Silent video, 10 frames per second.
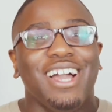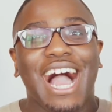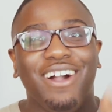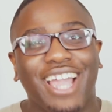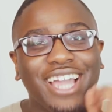
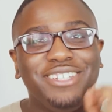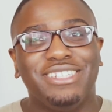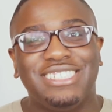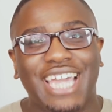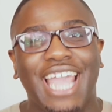How can you
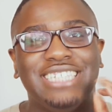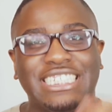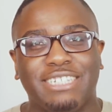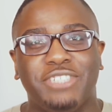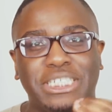say he
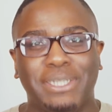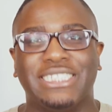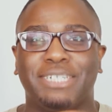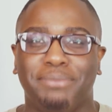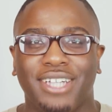takes up 2
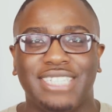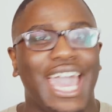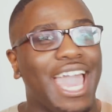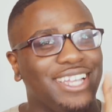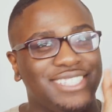spaces in the bus
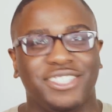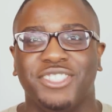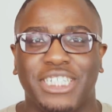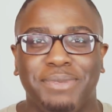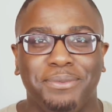and you say you
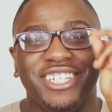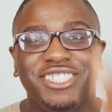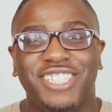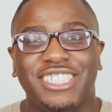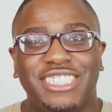don't judge people? You
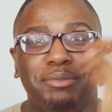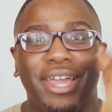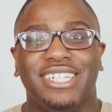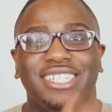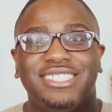judged him
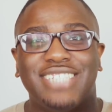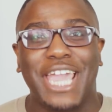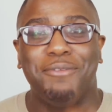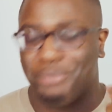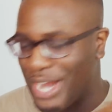in the
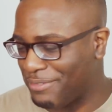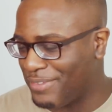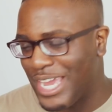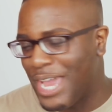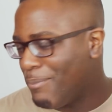same breath.
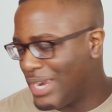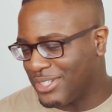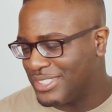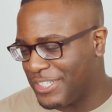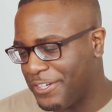But let's
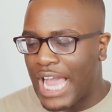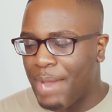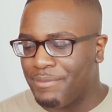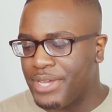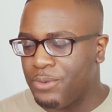continue.
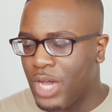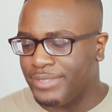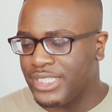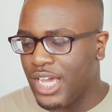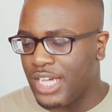However, he would
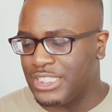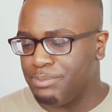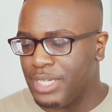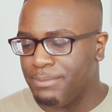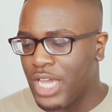often ask to
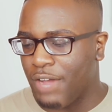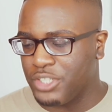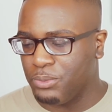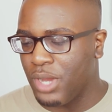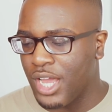meet me
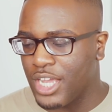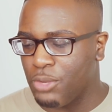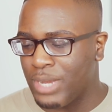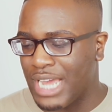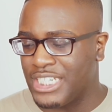after work
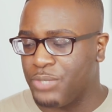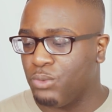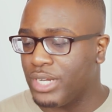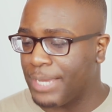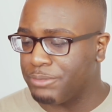when I didn't
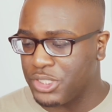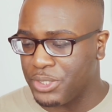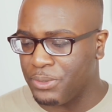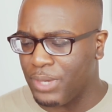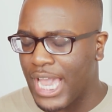want him
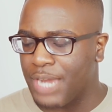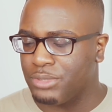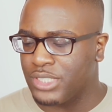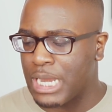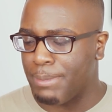to and
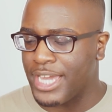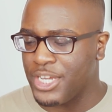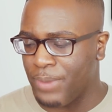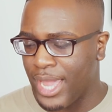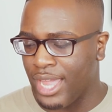would turn up
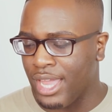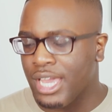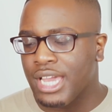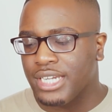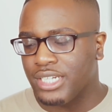anyway.
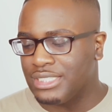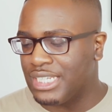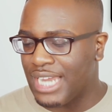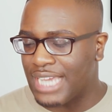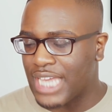
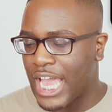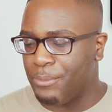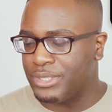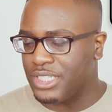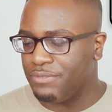Nonetheless, I
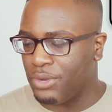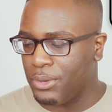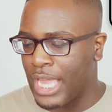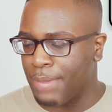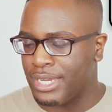would still
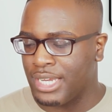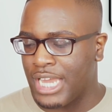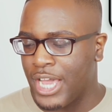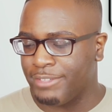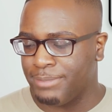follow him and
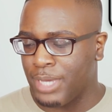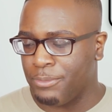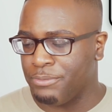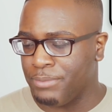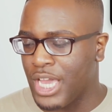allow him to meet up
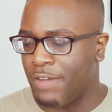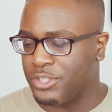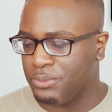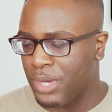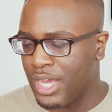with me
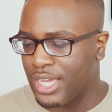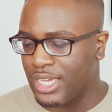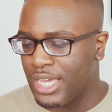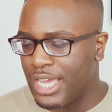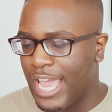after
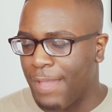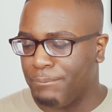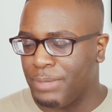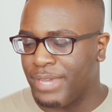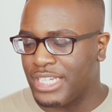work and
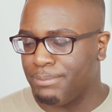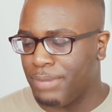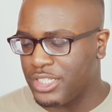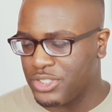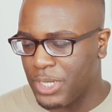meet me at the
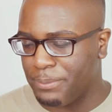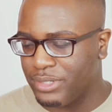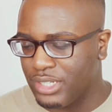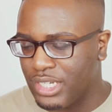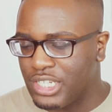bus stop.
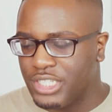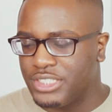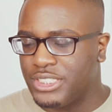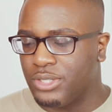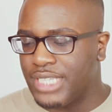
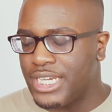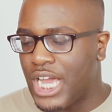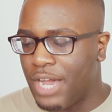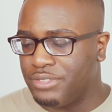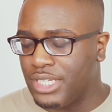So then
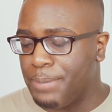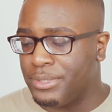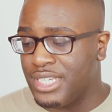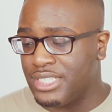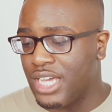after, he
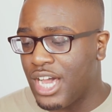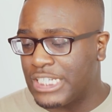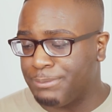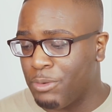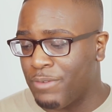proceeded to
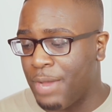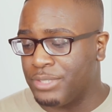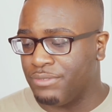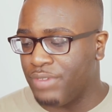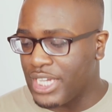ask me whether I
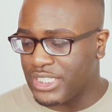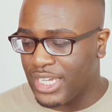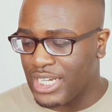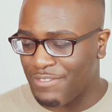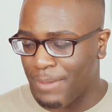was a
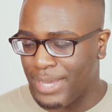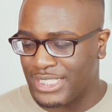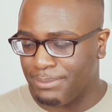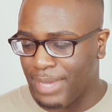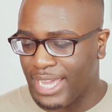virgin, if I
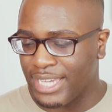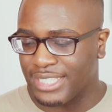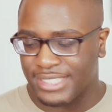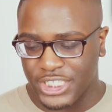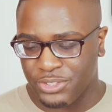masturbated,
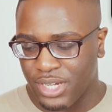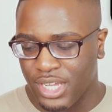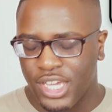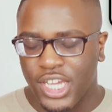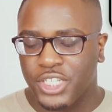etc.
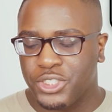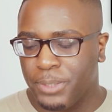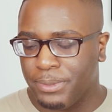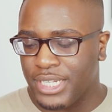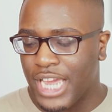
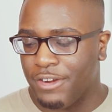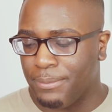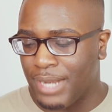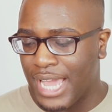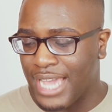Stupidly, I
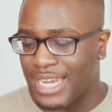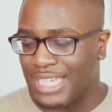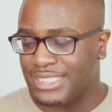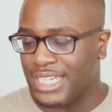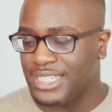replied,
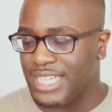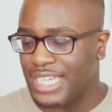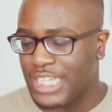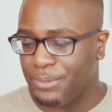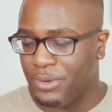I said
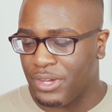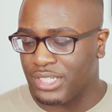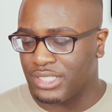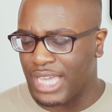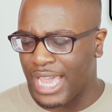yes I
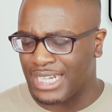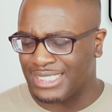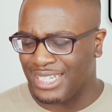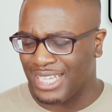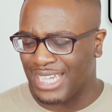was, and I
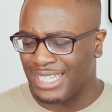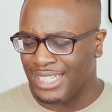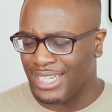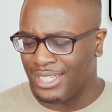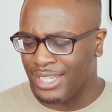said yes I
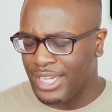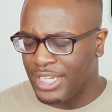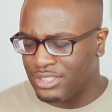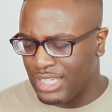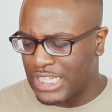did.
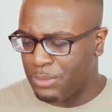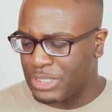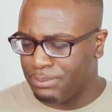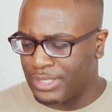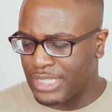So yes I
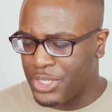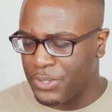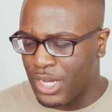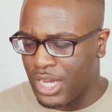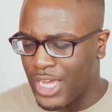was means that
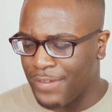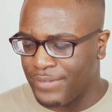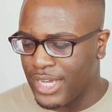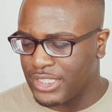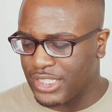you are a
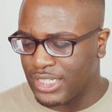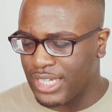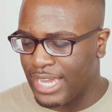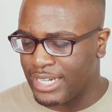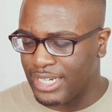virgin,
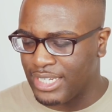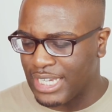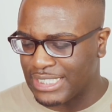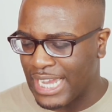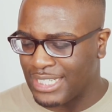and
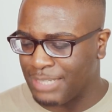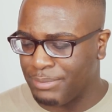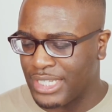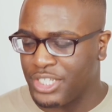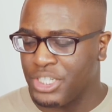yes I did
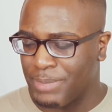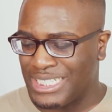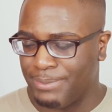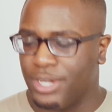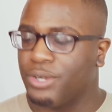mean that you do
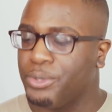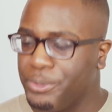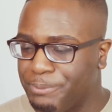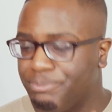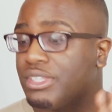masturbate.
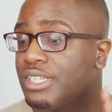Cool.